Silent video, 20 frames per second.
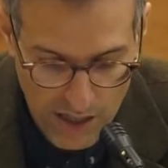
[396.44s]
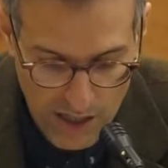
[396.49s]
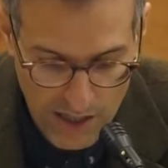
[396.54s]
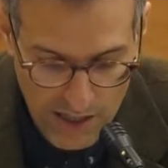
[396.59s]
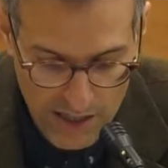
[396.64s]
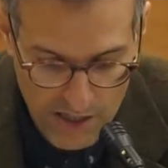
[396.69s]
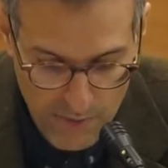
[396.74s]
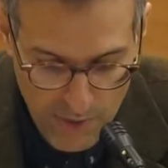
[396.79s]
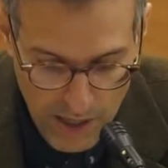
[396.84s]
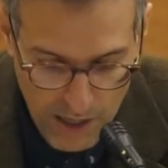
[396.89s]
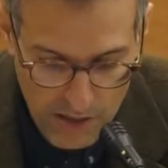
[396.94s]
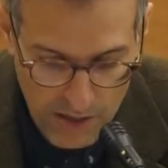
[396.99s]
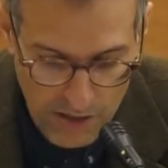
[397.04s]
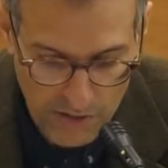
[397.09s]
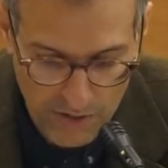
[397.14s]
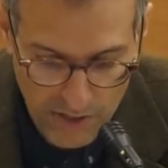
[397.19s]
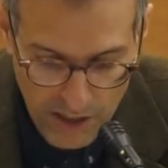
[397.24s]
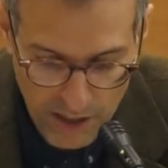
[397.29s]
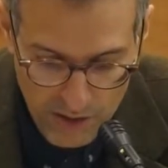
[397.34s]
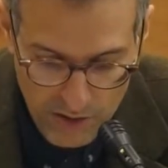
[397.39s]
As bearer
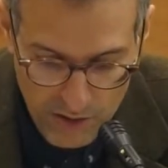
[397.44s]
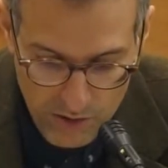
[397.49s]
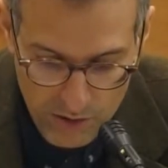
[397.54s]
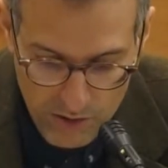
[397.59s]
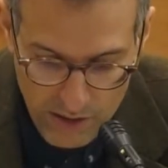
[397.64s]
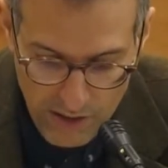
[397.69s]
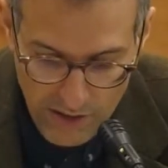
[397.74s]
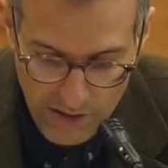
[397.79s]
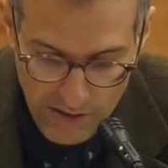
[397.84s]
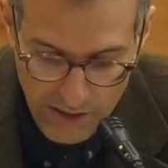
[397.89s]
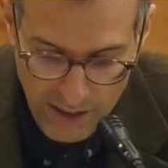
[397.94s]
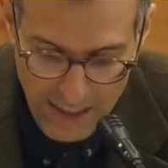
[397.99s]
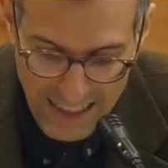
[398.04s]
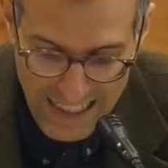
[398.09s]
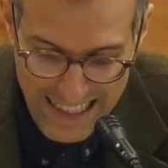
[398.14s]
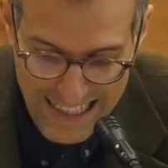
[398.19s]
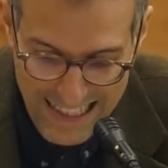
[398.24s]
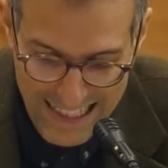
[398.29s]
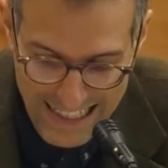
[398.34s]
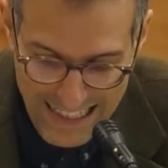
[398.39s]
of value, a thing
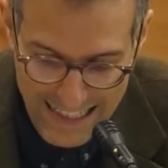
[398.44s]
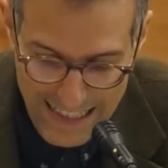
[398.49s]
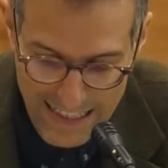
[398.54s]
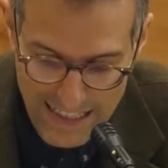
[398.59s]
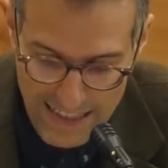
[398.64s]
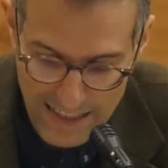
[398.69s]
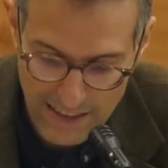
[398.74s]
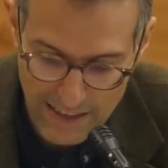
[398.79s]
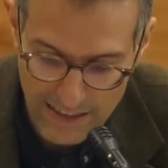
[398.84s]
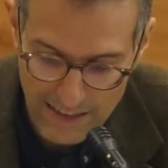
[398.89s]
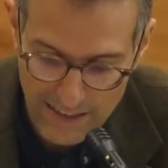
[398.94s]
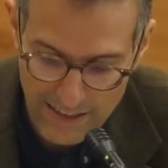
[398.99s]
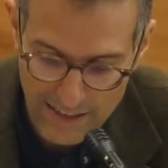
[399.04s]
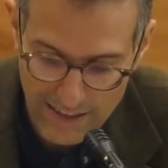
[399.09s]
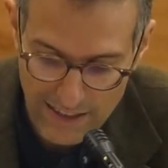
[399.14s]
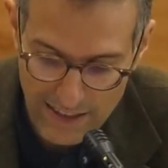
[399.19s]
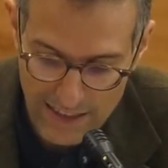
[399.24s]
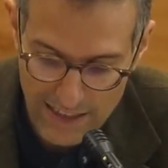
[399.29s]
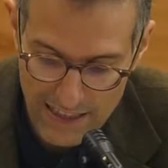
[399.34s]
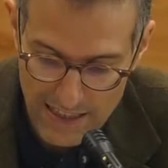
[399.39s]
exceeds
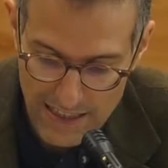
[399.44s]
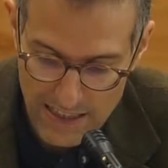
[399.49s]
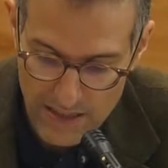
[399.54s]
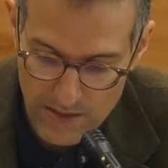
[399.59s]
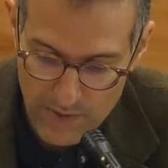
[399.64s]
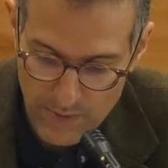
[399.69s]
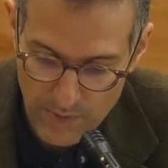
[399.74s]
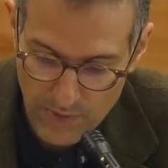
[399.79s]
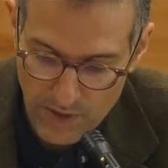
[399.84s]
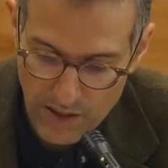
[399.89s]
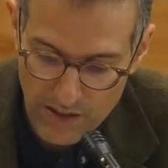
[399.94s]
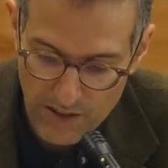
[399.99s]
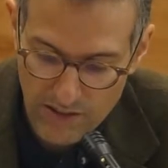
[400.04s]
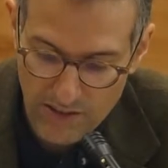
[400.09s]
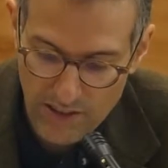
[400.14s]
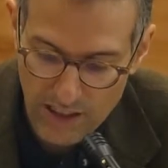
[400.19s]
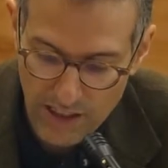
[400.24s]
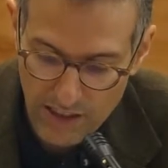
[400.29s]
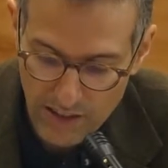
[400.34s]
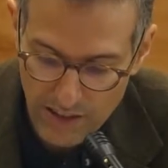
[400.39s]
its
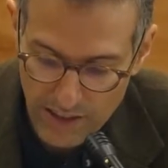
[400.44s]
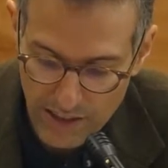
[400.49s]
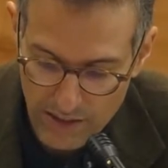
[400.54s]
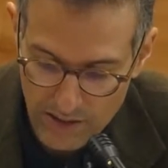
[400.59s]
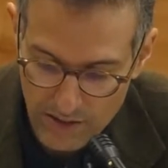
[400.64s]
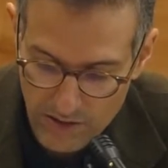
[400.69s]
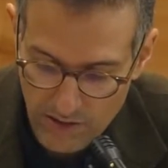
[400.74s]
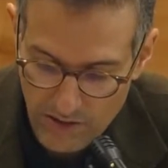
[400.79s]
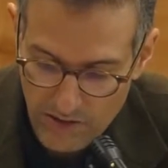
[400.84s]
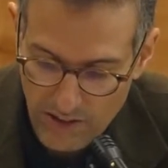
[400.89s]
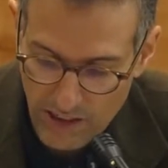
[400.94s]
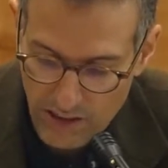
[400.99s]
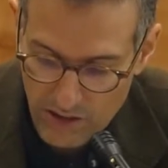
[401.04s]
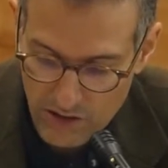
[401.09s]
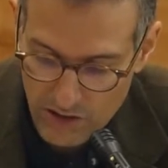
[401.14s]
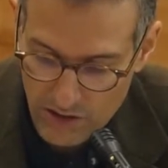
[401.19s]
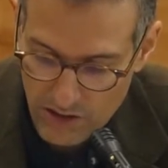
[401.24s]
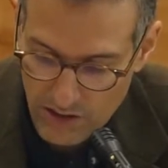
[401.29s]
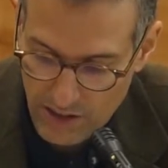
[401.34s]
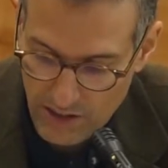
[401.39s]
thingly,
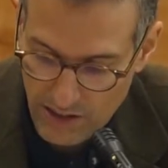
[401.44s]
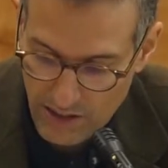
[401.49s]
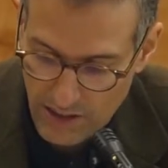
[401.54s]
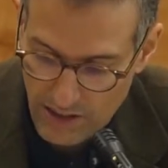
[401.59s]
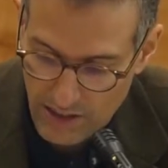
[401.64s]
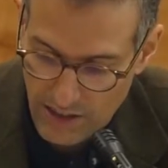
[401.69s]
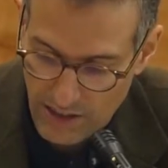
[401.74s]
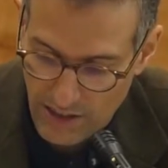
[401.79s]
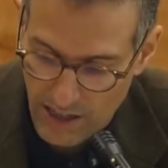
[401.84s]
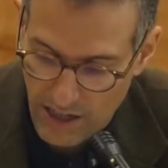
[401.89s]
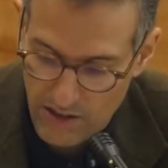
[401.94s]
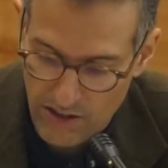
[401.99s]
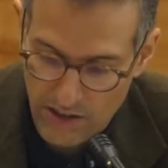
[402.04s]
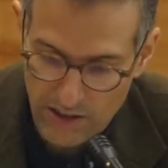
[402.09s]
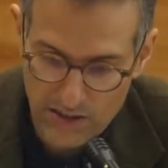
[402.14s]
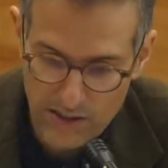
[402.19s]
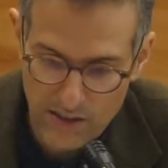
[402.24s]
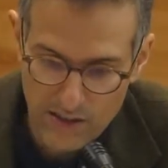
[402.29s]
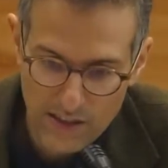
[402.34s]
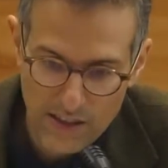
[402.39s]
thingish
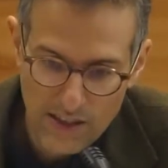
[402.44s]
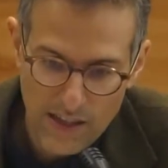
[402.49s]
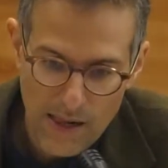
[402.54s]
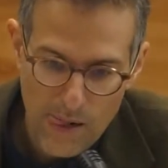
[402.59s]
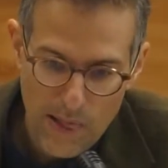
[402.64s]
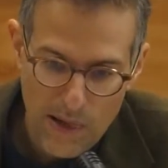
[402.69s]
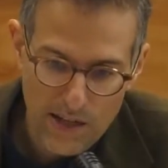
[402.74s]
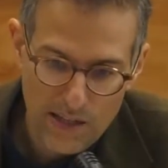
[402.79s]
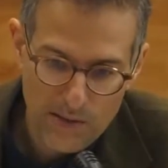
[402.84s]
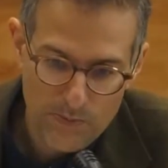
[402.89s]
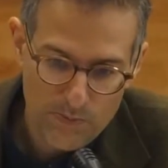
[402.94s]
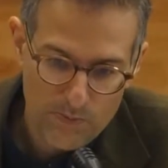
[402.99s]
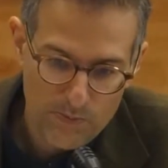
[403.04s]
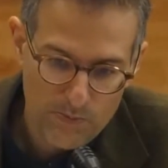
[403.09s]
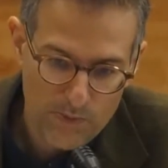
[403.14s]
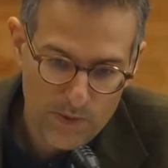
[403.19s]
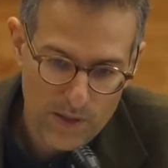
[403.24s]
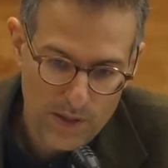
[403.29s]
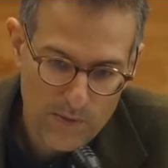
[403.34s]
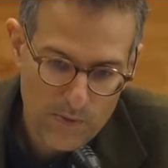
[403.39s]
character. It
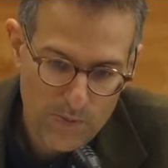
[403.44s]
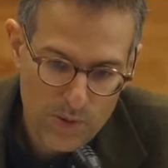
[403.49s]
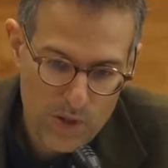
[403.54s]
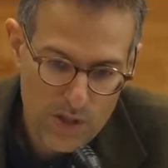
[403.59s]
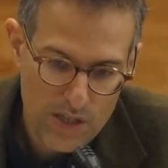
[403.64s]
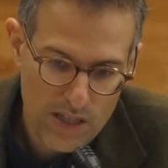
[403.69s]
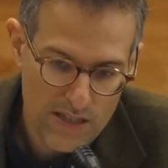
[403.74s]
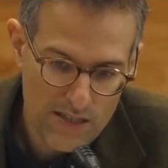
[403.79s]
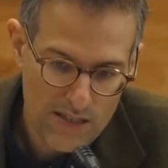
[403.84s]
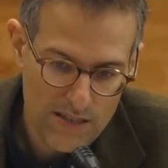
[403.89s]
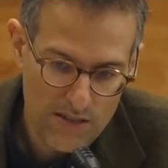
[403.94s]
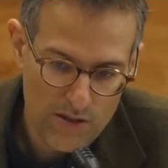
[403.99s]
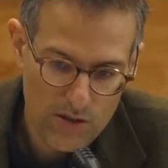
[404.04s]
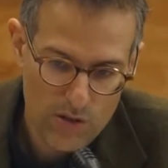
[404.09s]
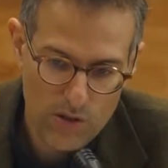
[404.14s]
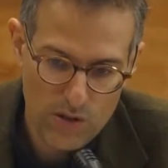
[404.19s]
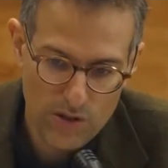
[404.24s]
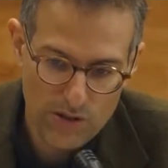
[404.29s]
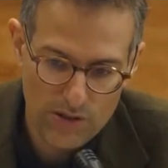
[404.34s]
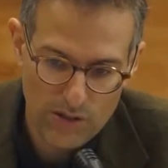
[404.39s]
possesses a
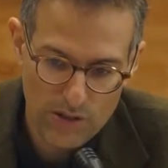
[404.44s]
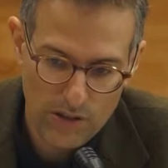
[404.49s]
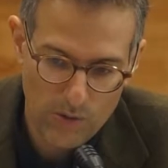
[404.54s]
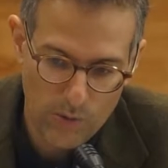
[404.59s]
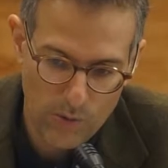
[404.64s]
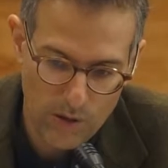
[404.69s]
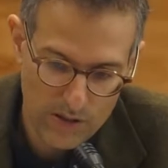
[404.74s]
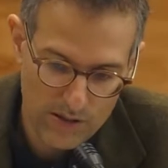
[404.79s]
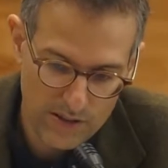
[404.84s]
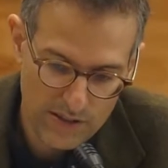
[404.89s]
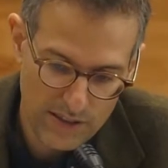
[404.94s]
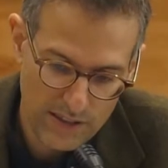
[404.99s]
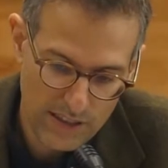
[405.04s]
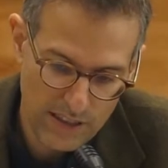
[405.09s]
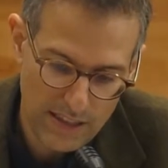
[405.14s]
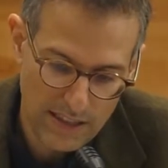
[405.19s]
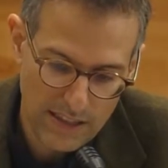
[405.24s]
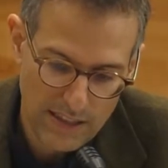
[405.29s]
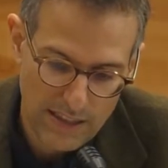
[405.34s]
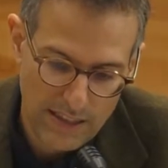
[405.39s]
certain
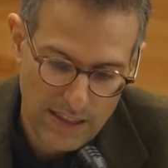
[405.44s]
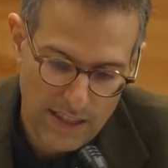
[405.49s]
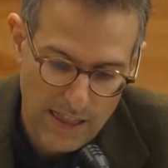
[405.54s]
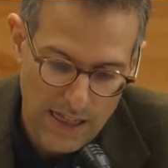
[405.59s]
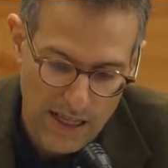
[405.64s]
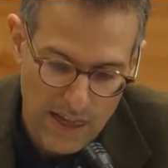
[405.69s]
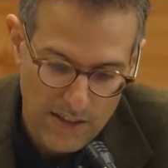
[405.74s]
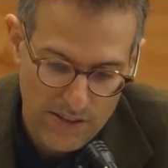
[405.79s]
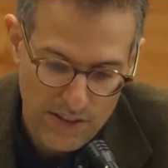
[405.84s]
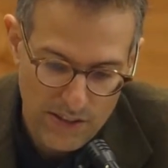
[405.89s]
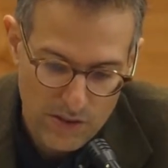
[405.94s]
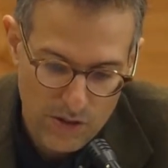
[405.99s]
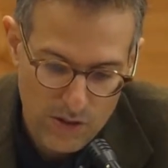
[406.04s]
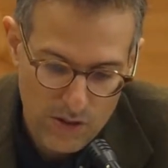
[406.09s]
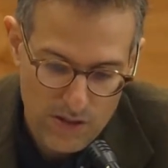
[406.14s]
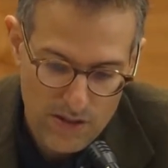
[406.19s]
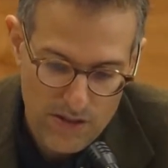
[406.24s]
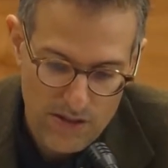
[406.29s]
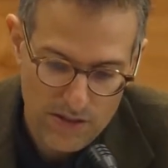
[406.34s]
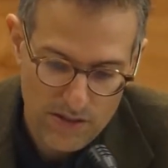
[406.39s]
quality that
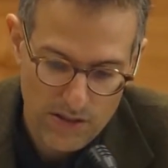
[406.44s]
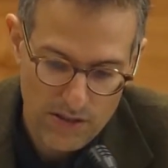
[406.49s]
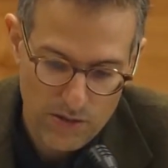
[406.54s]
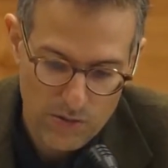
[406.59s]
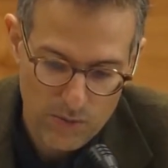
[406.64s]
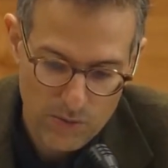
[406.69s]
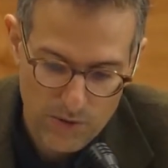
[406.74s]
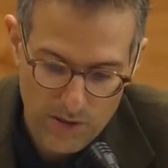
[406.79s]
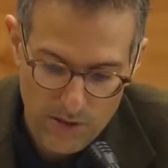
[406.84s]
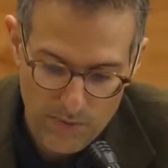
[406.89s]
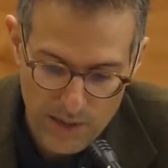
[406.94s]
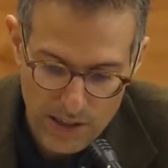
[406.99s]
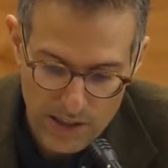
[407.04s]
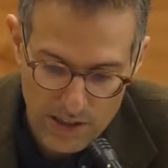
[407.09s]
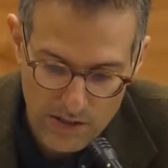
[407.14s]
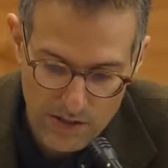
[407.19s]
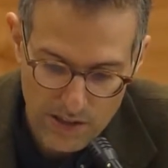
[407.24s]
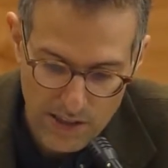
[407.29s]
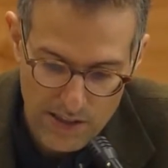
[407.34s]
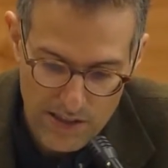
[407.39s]
turns it into the
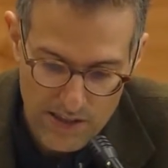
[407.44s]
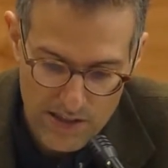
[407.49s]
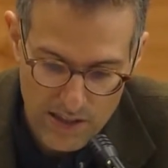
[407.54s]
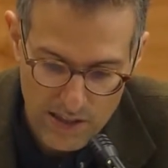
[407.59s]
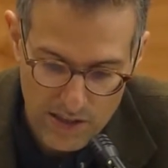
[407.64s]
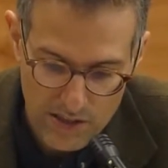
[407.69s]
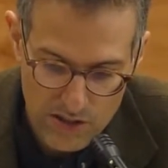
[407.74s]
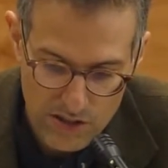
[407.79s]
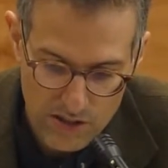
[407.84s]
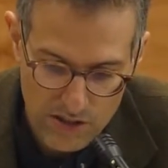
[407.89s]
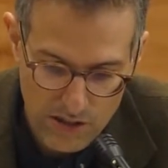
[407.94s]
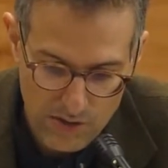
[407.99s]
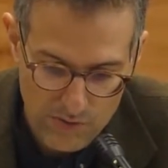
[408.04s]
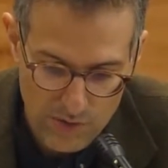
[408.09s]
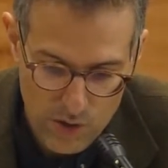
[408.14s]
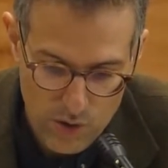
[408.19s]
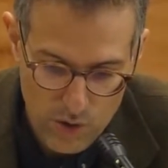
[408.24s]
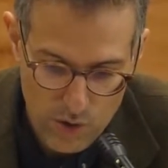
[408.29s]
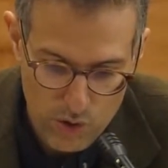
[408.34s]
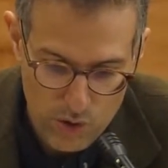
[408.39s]
materialization of
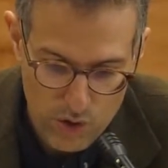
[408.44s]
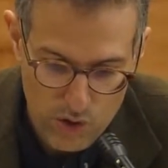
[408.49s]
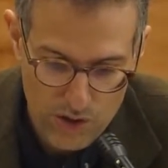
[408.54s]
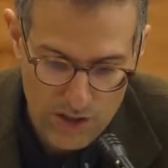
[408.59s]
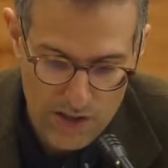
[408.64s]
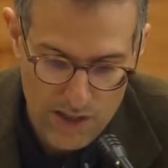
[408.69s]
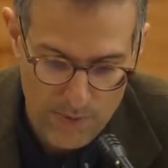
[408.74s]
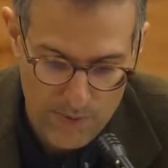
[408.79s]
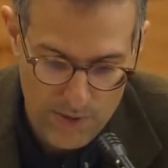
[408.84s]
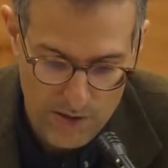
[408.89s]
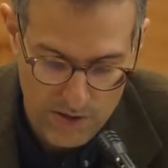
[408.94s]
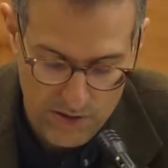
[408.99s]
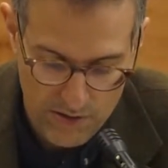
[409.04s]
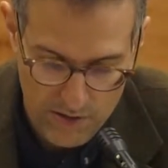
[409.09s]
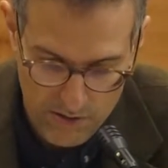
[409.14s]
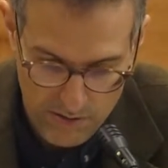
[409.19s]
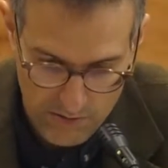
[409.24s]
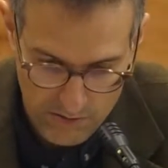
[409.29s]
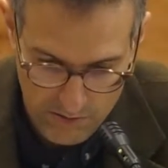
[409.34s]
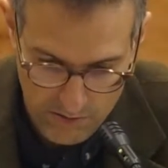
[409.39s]
a social
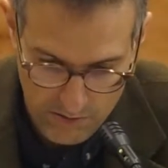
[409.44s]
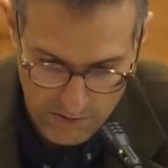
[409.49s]
substance,